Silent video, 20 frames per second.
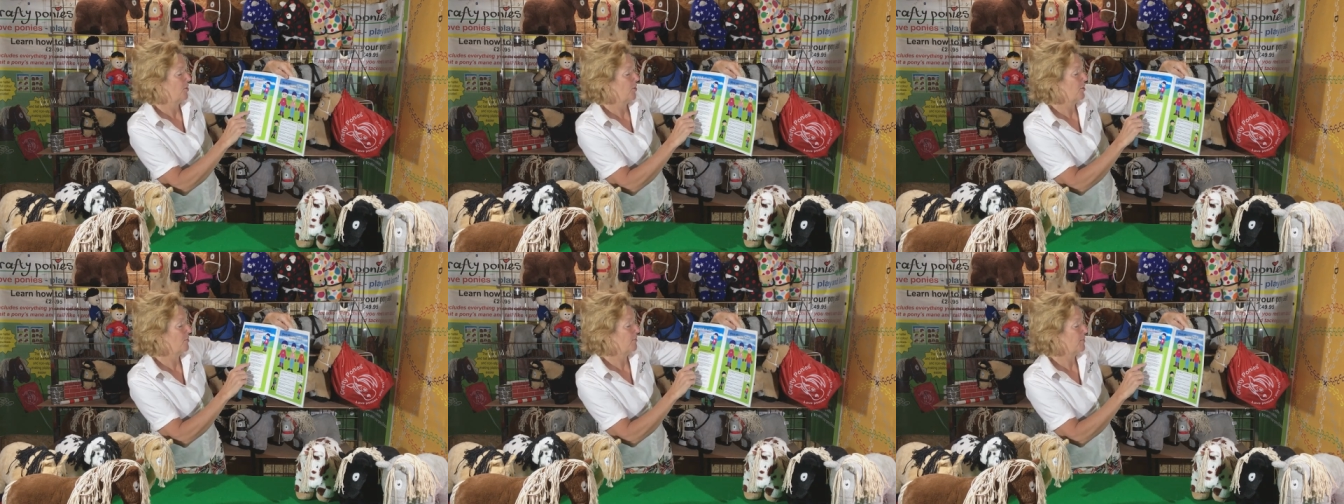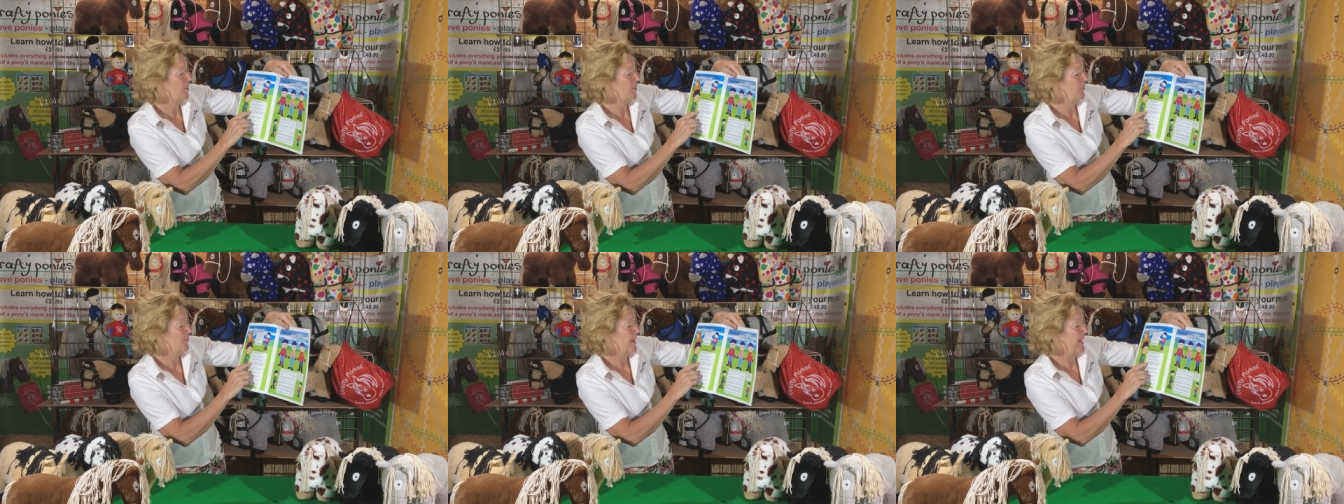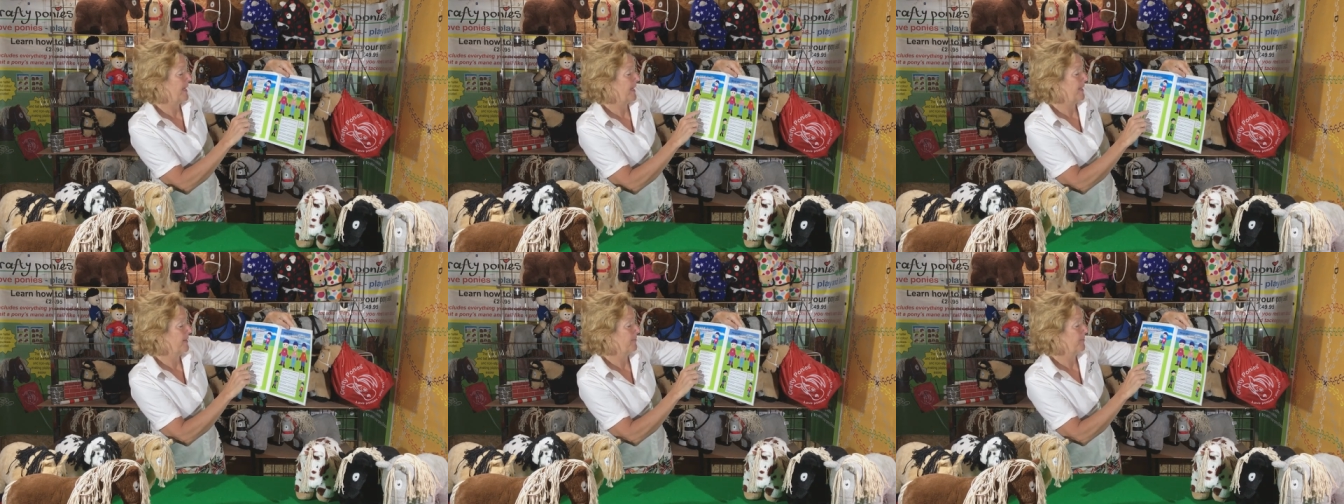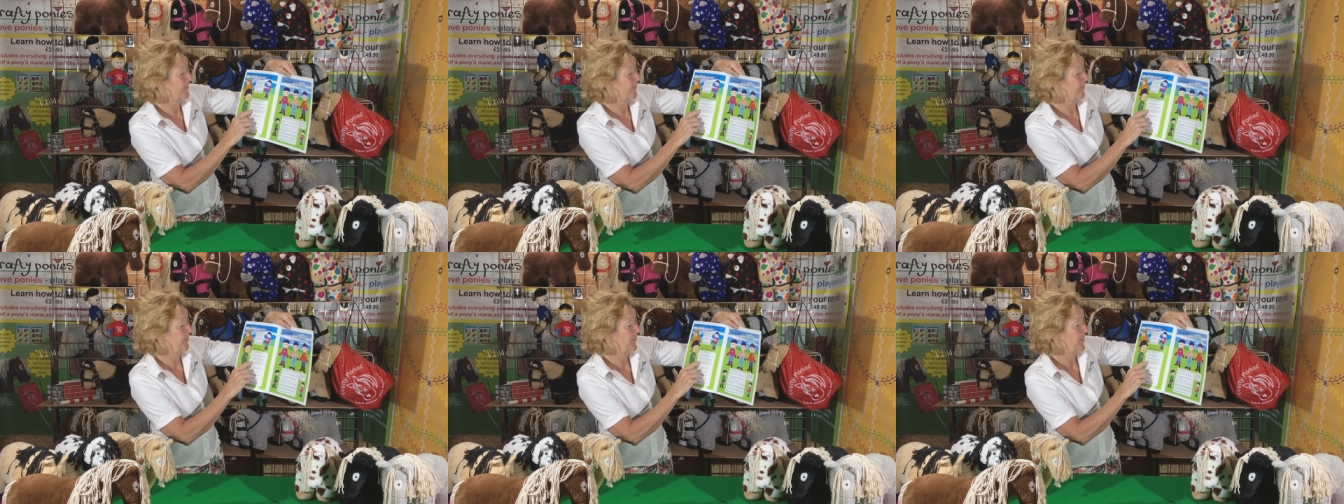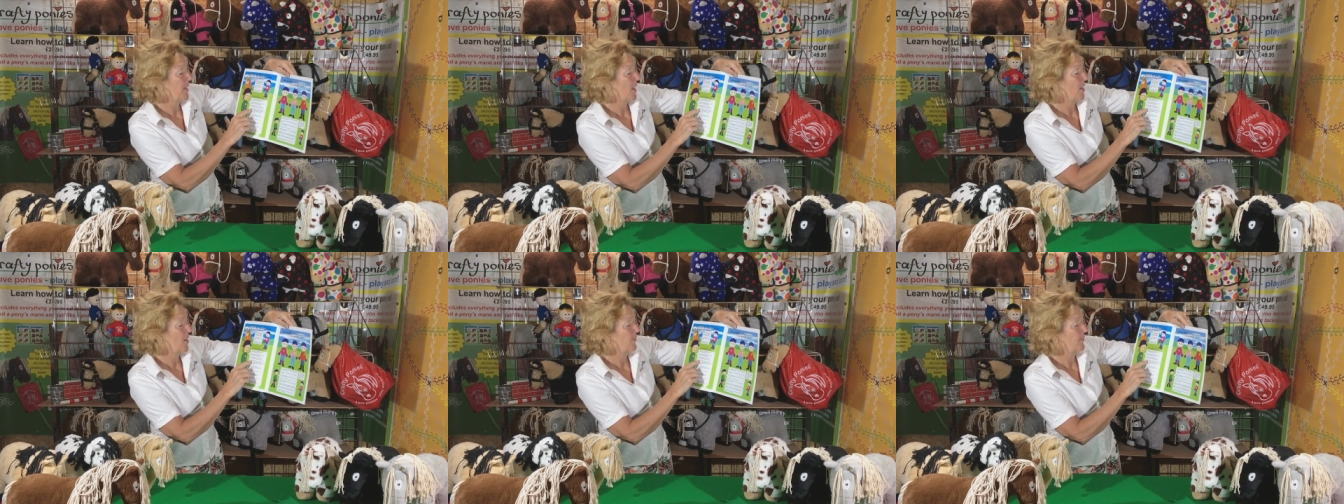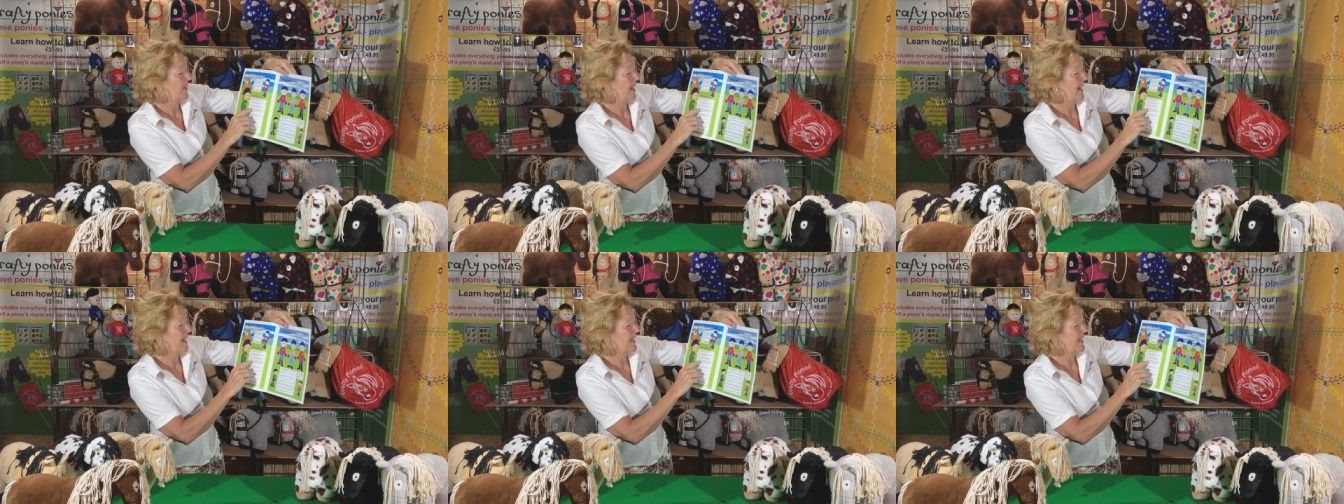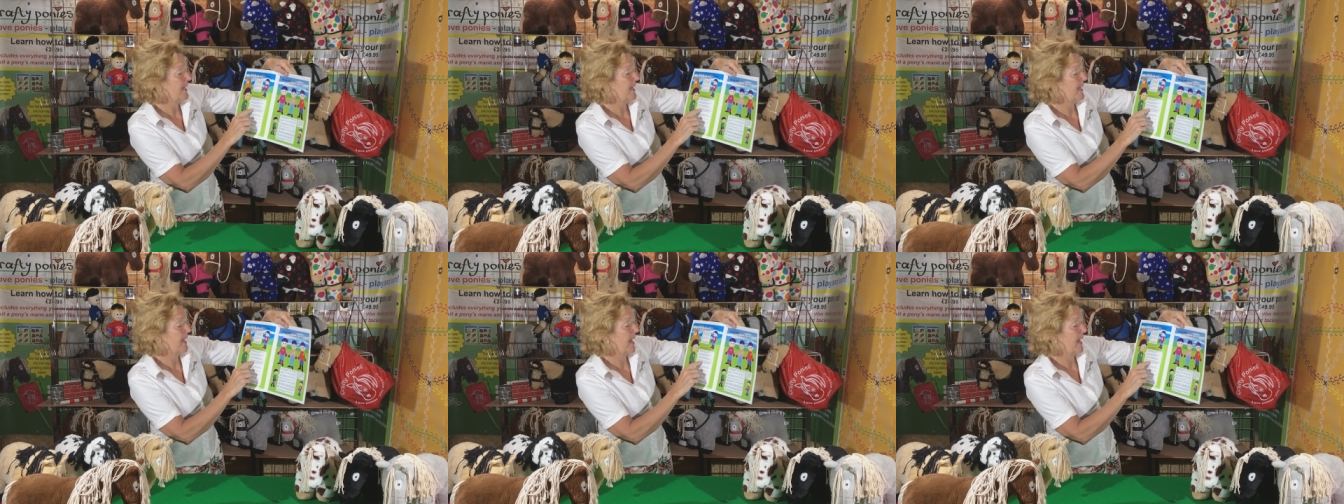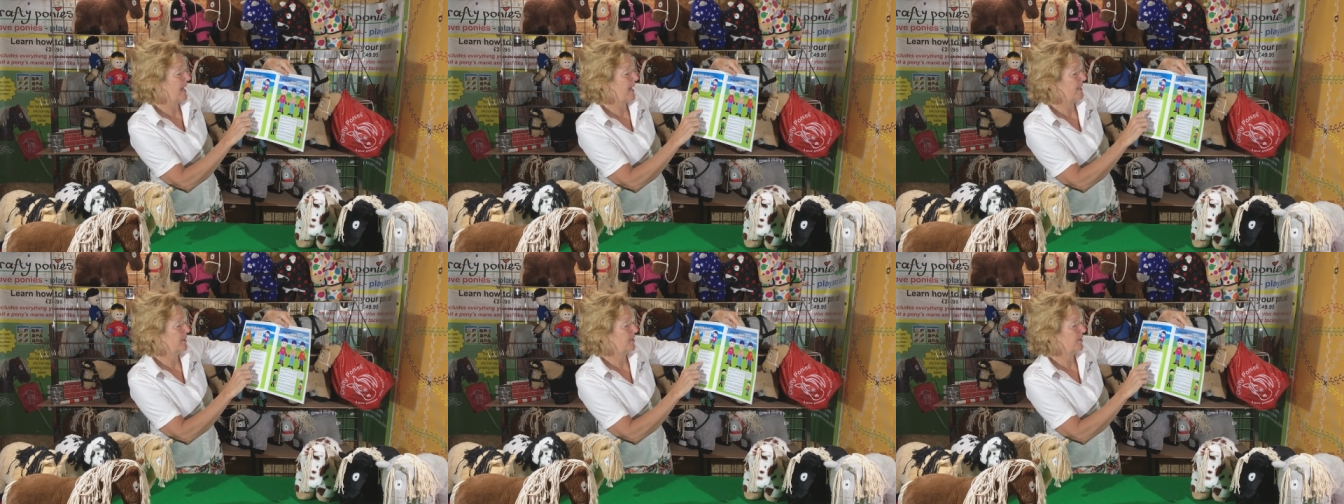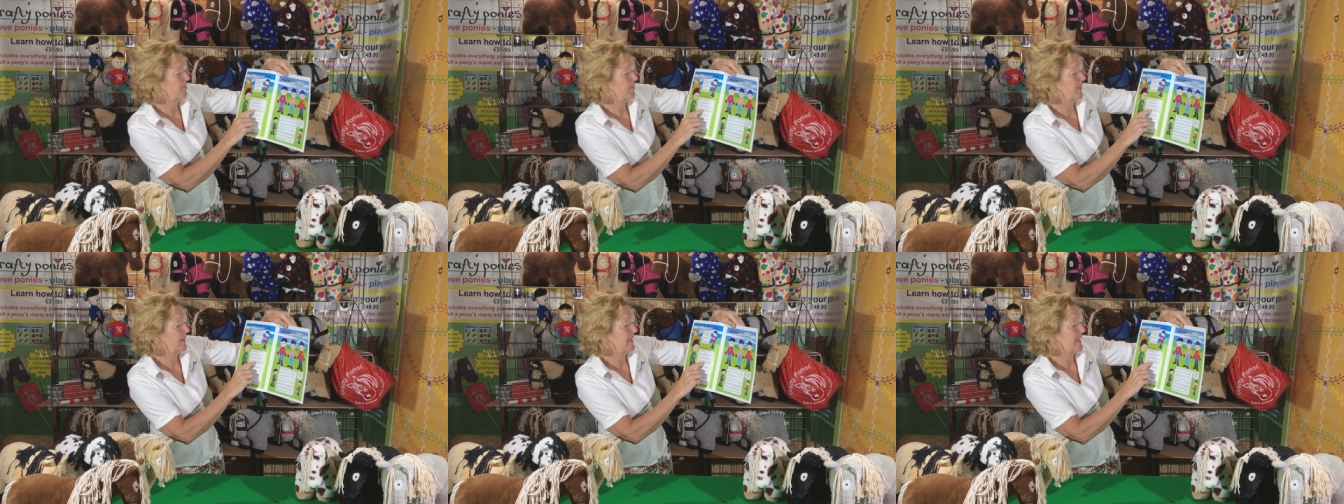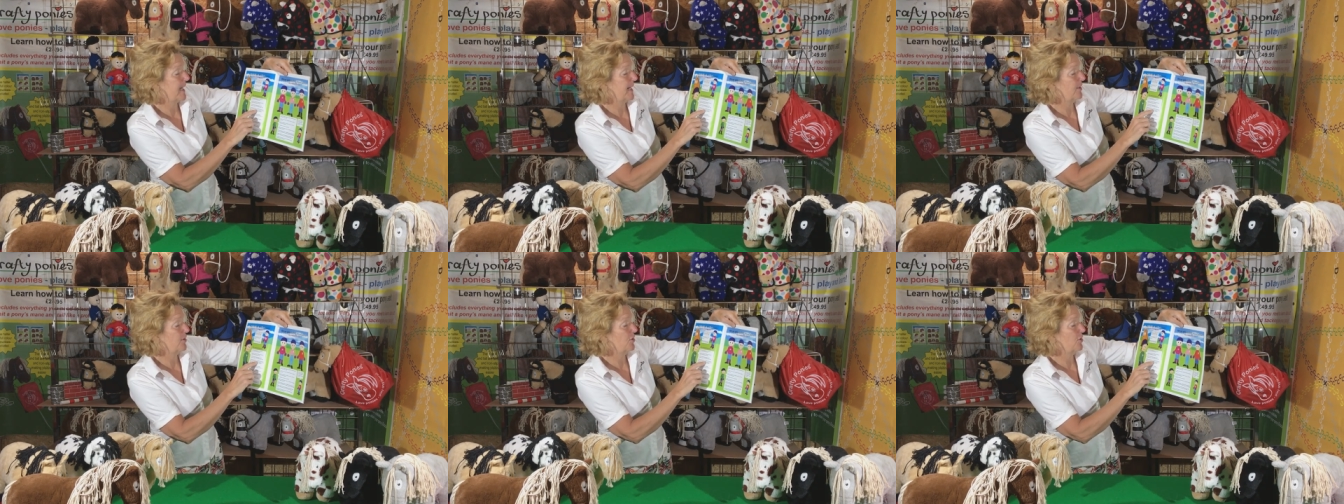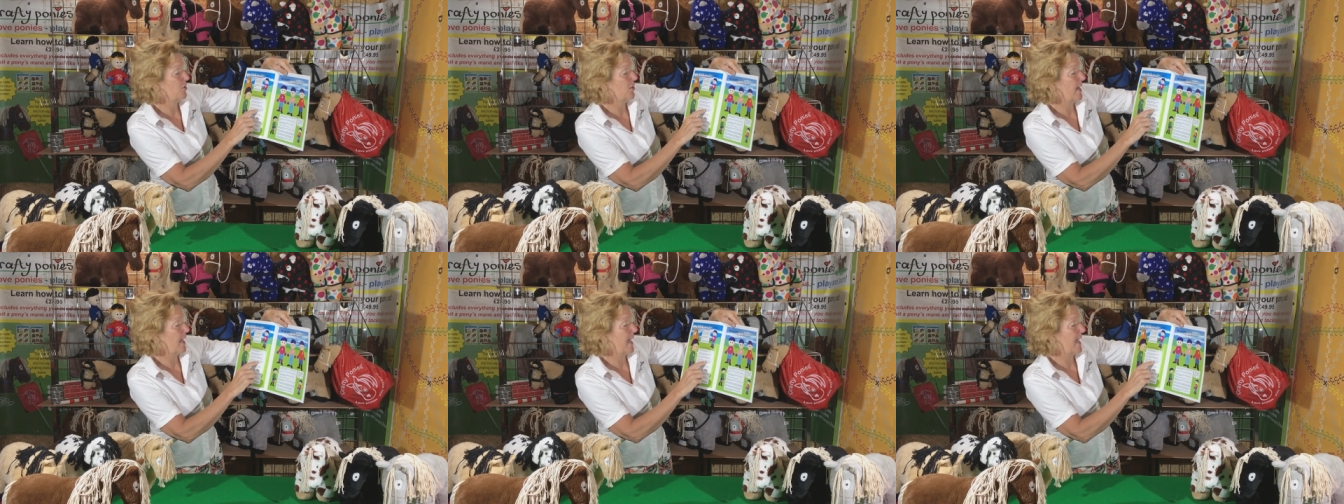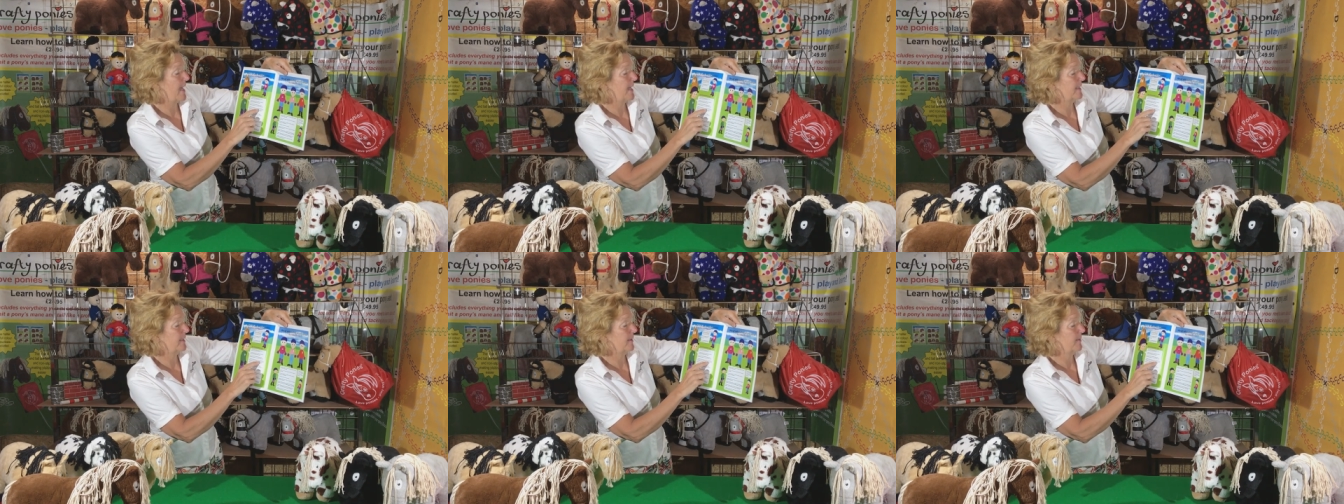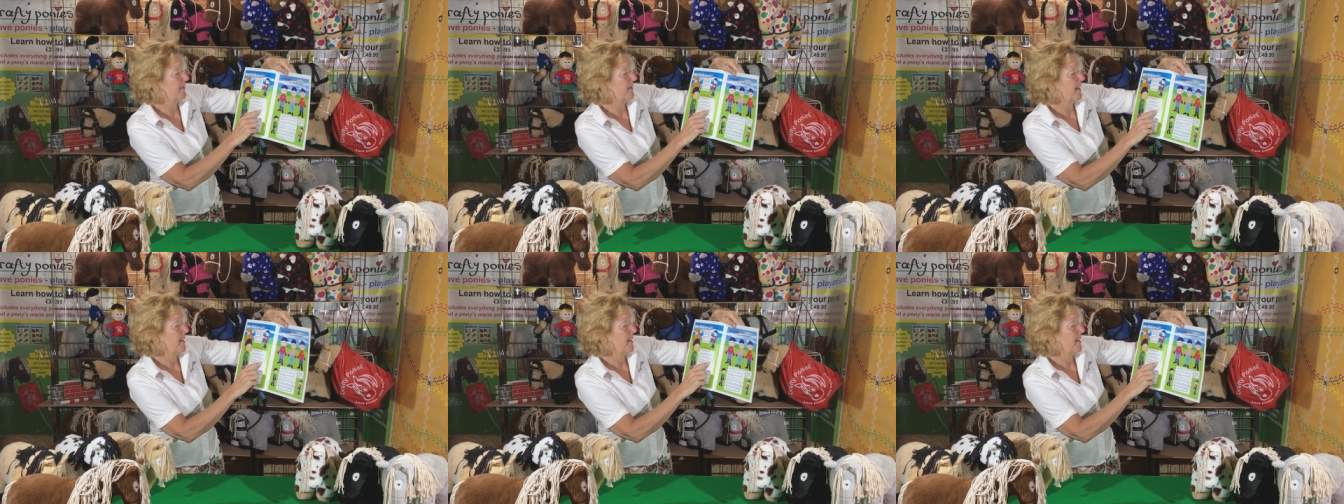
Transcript: Number three, riding hats protect your head